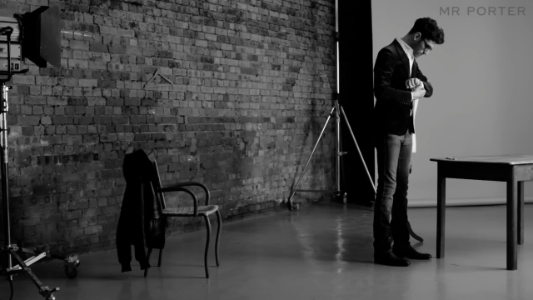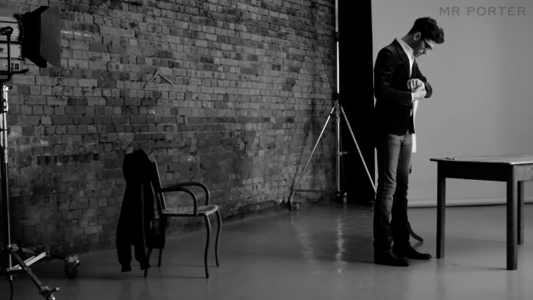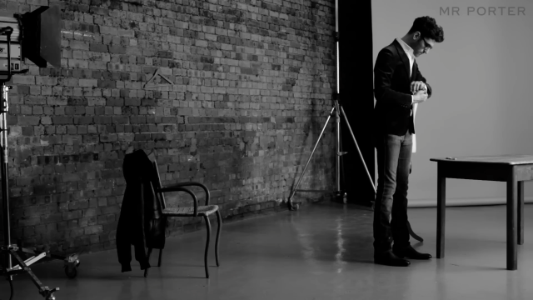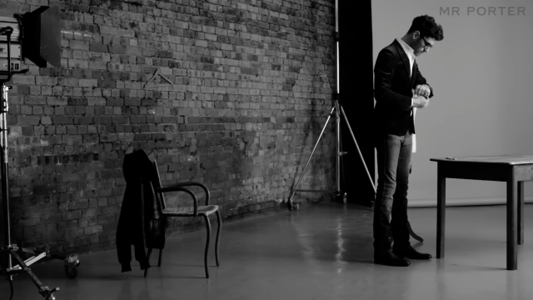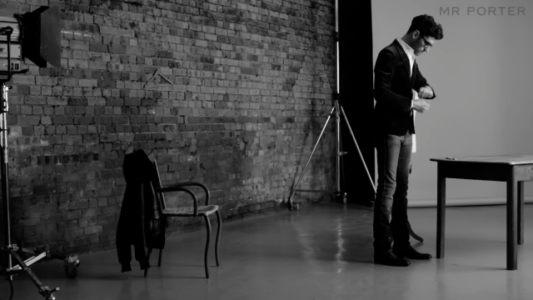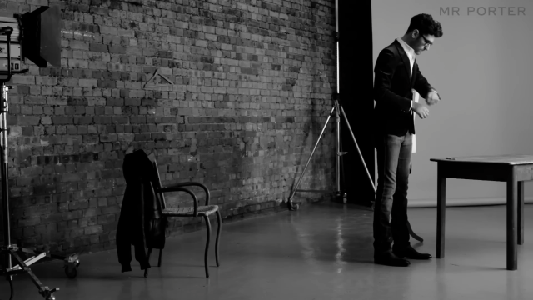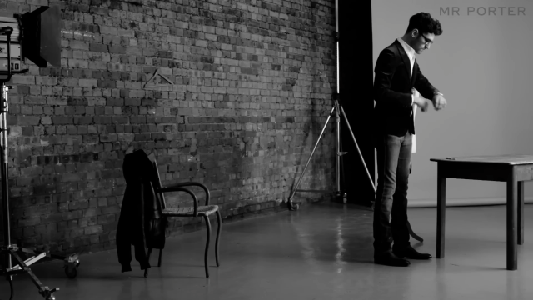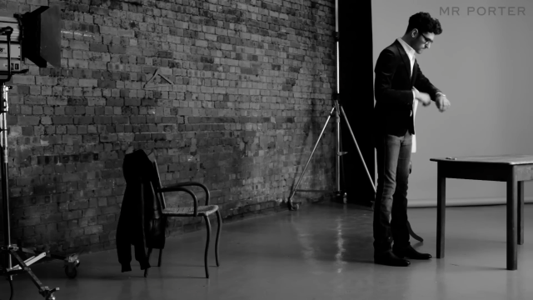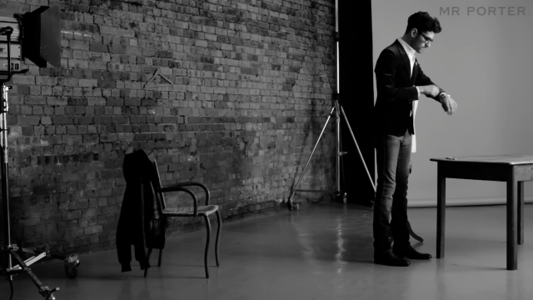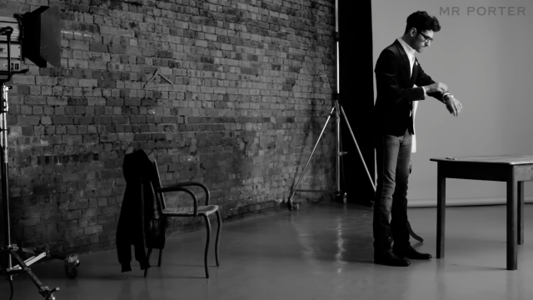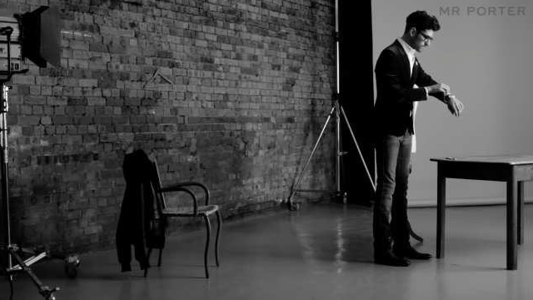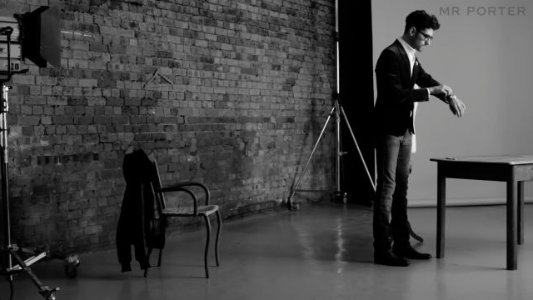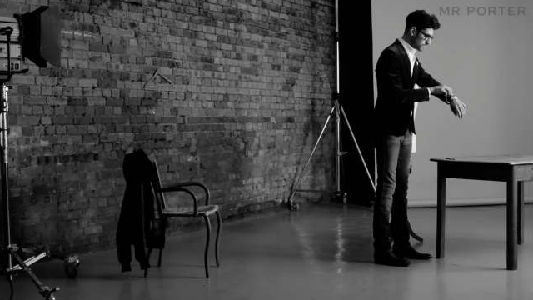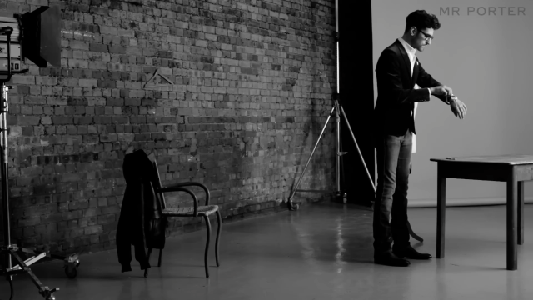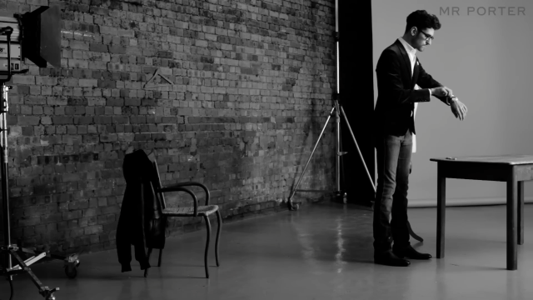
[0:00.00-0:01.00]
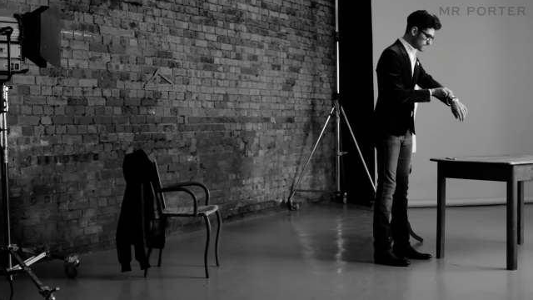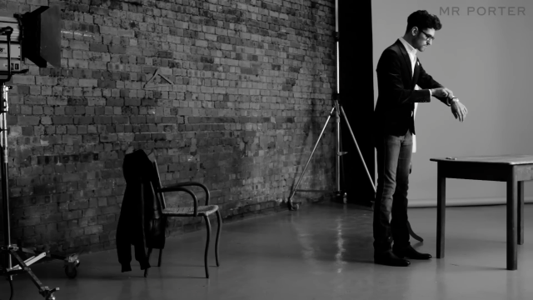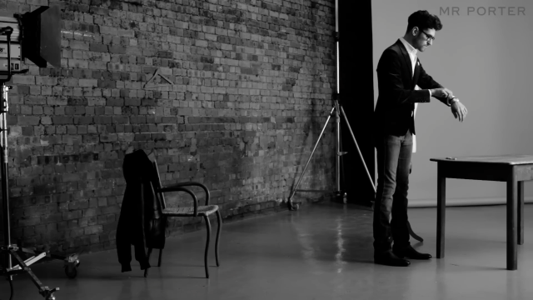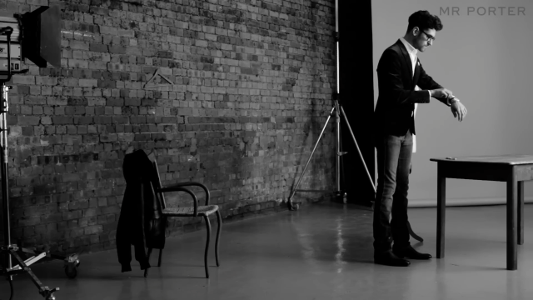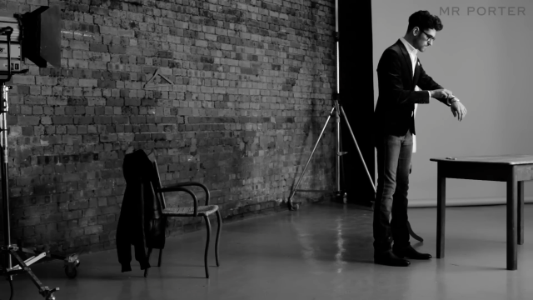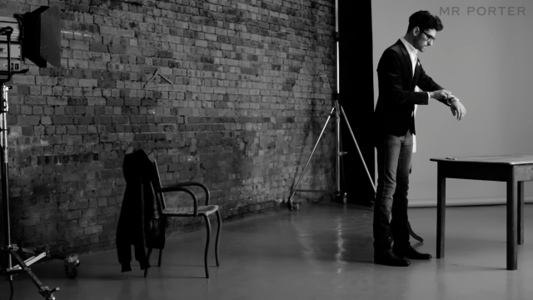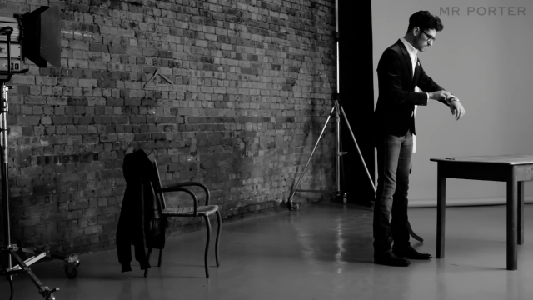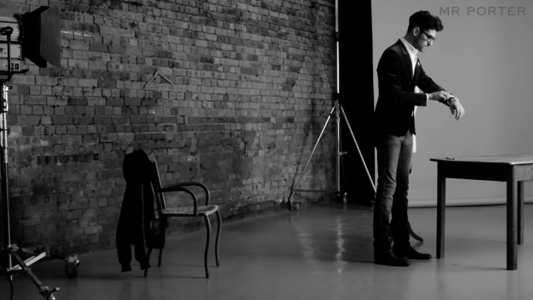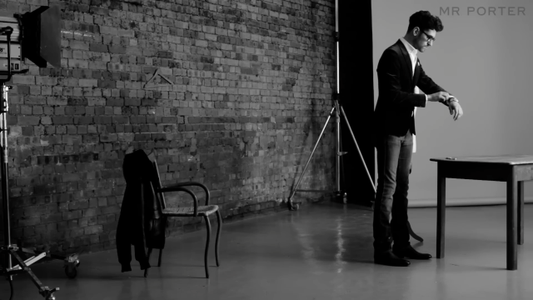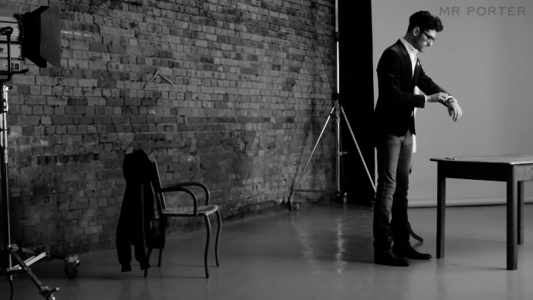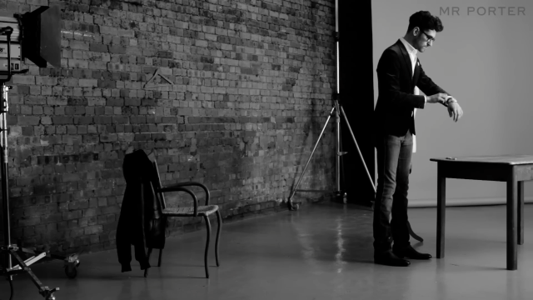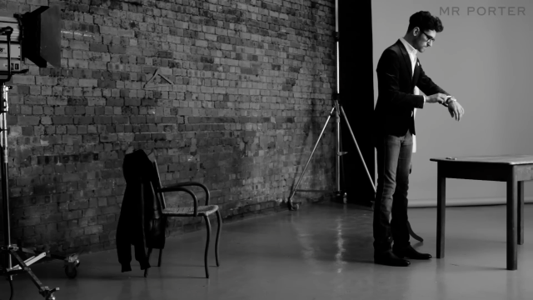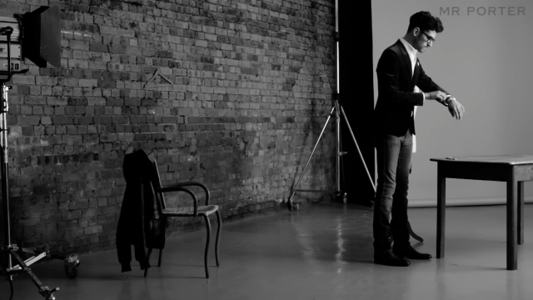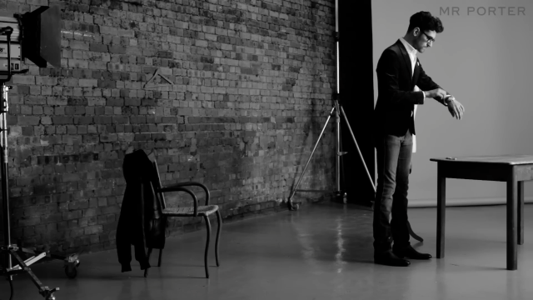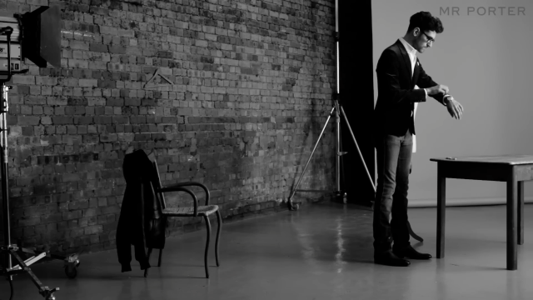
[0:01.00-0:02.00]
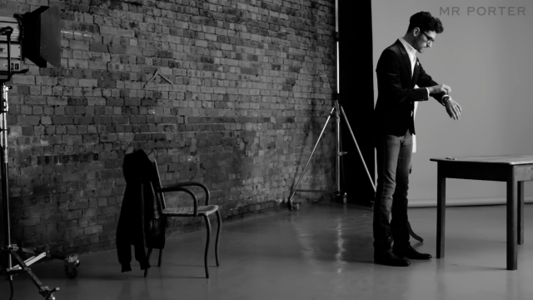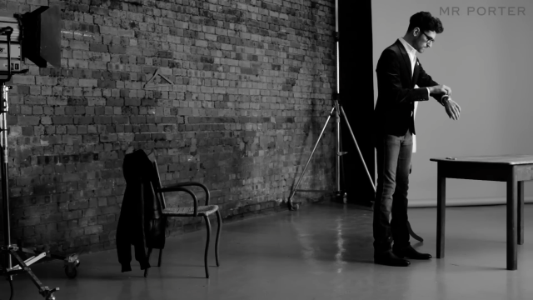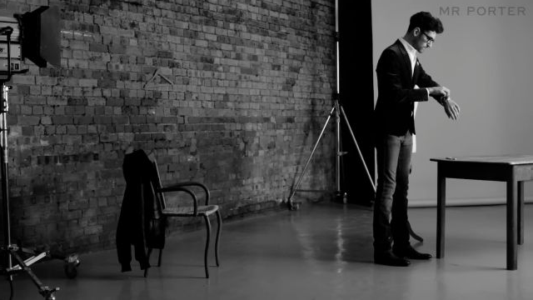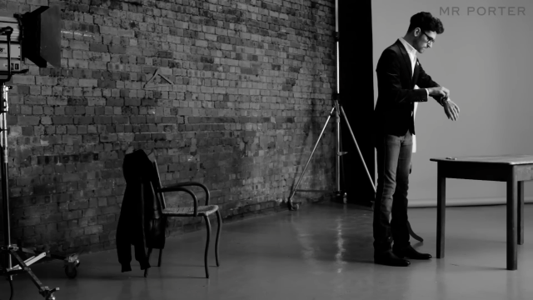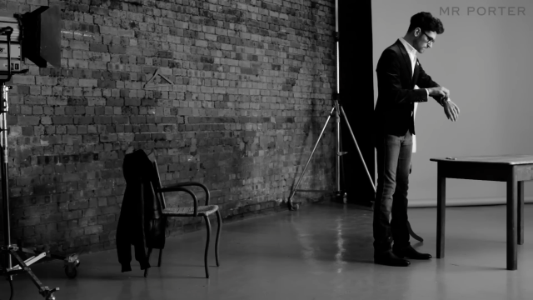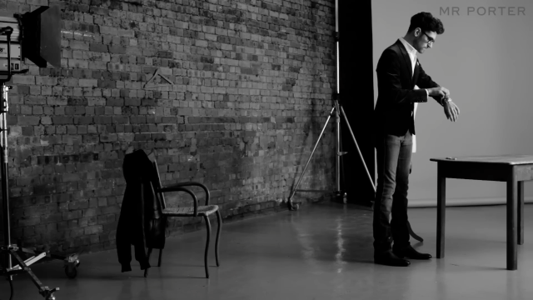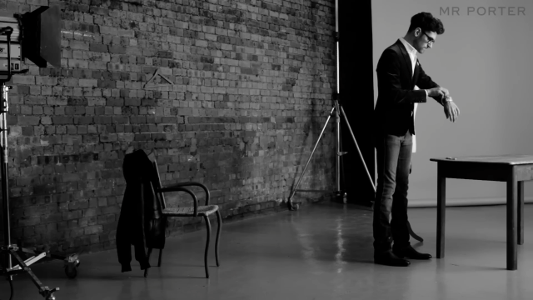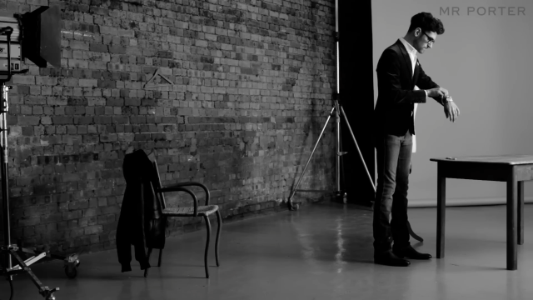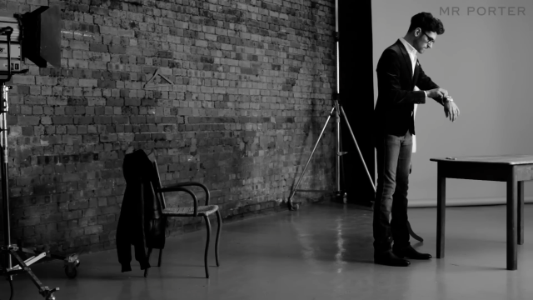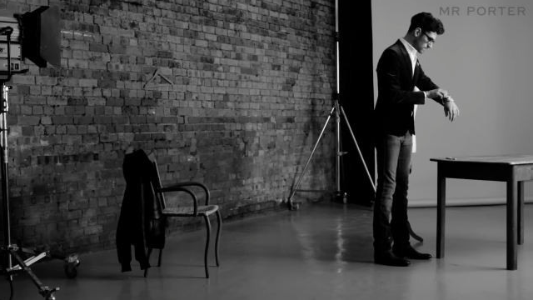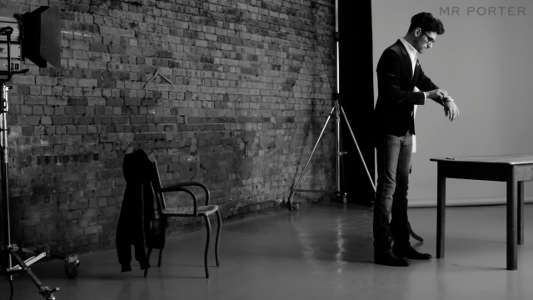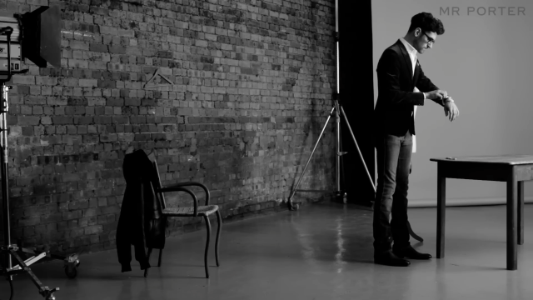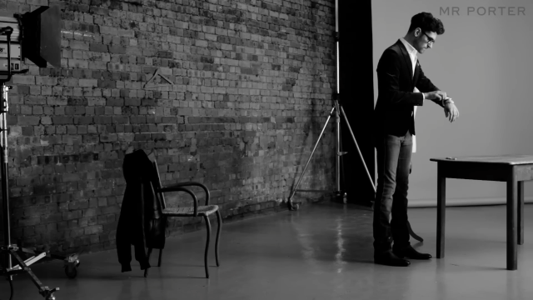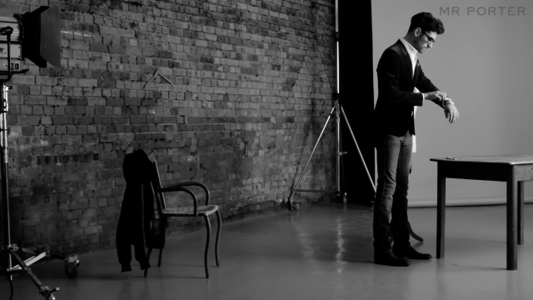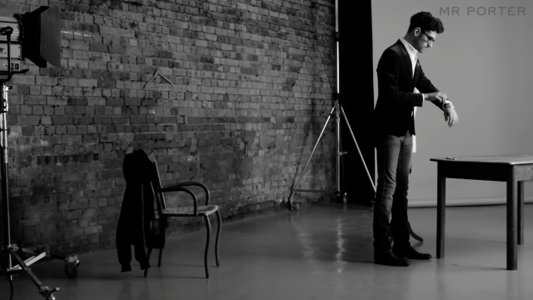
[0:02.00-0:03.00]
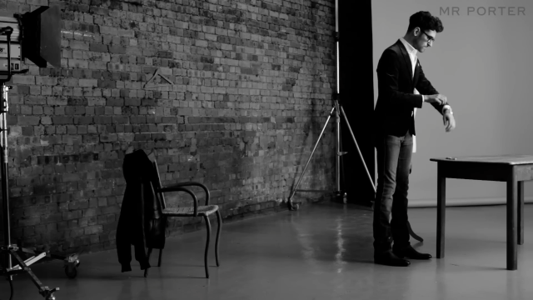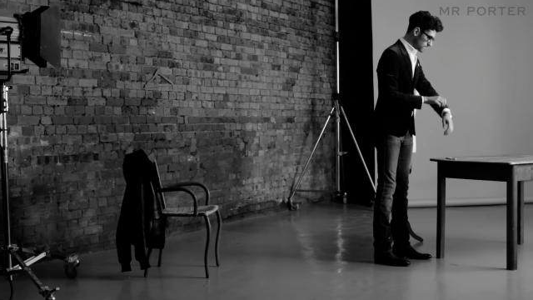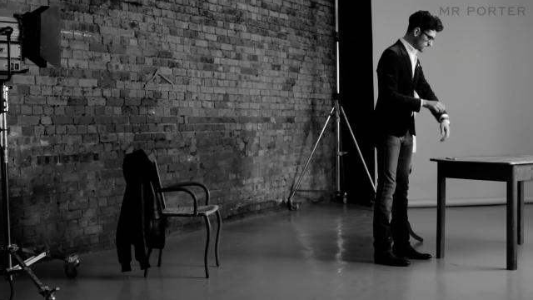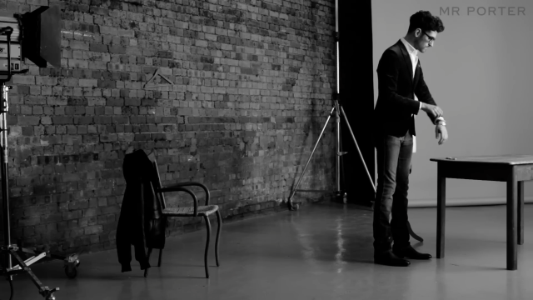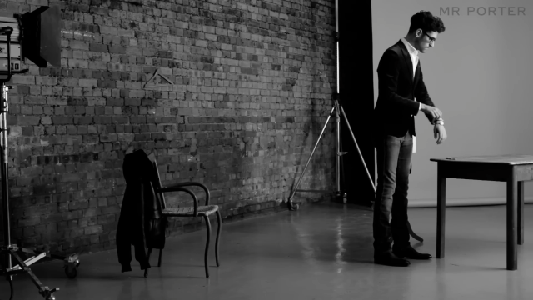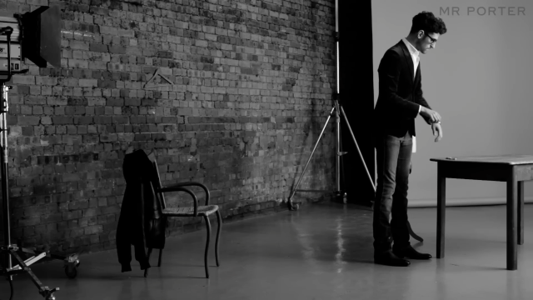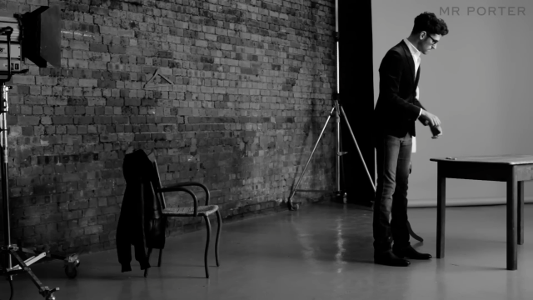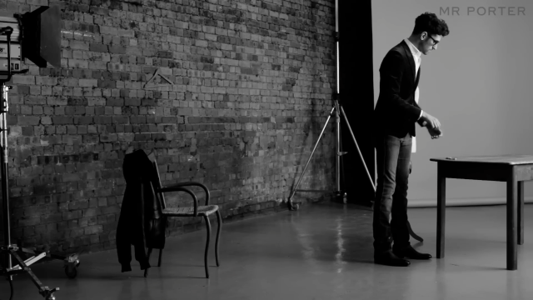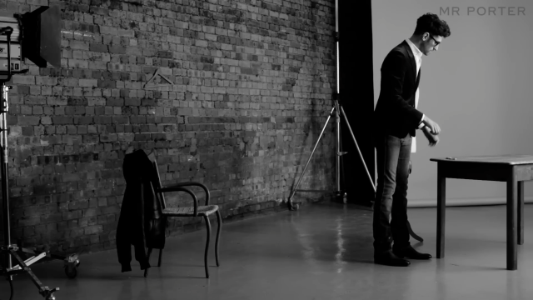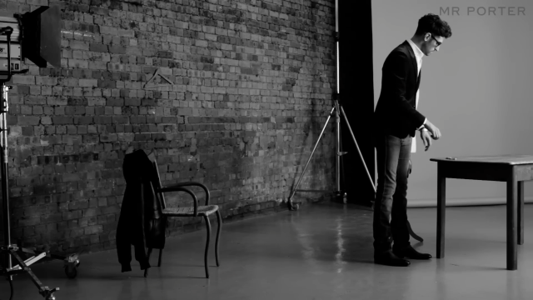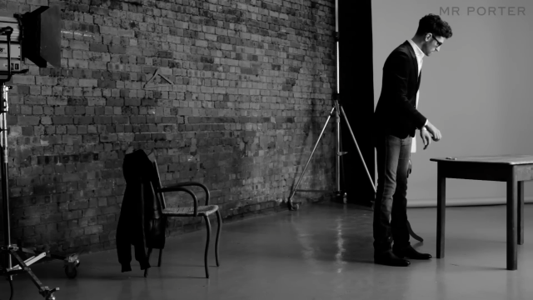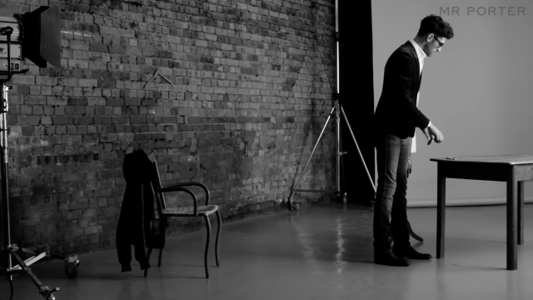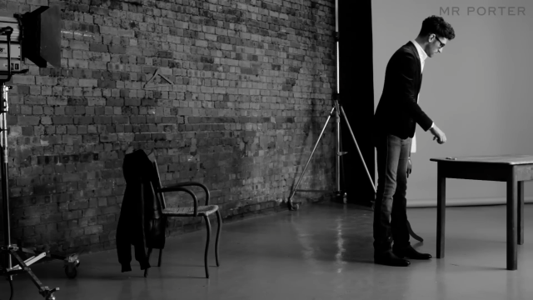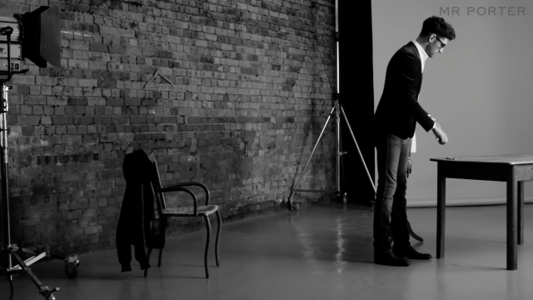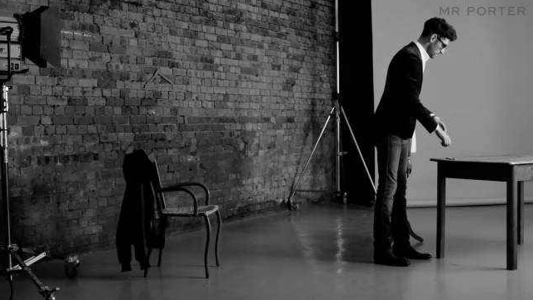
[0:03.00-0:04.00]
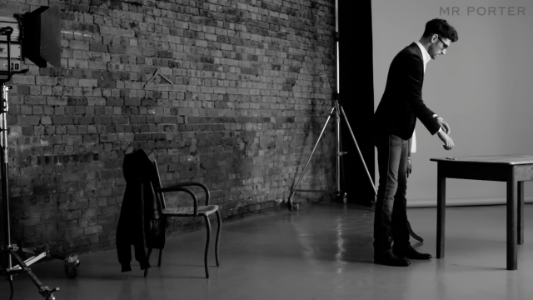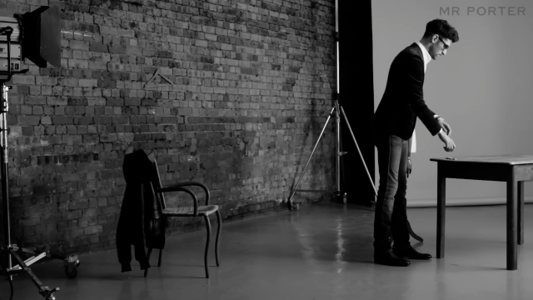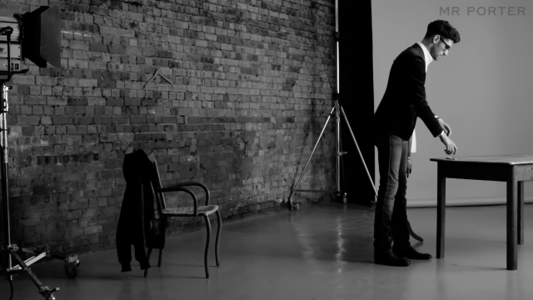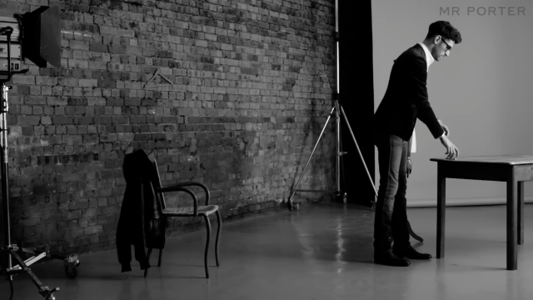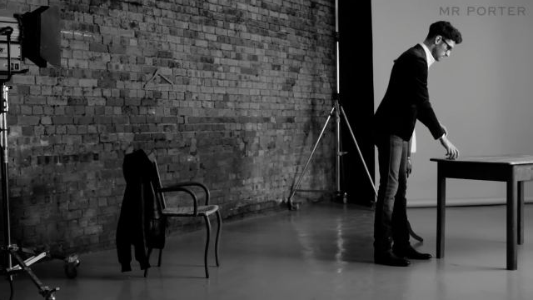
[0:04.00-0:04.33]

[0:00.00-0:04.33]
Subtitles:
No face is visible, so there are no lips to read.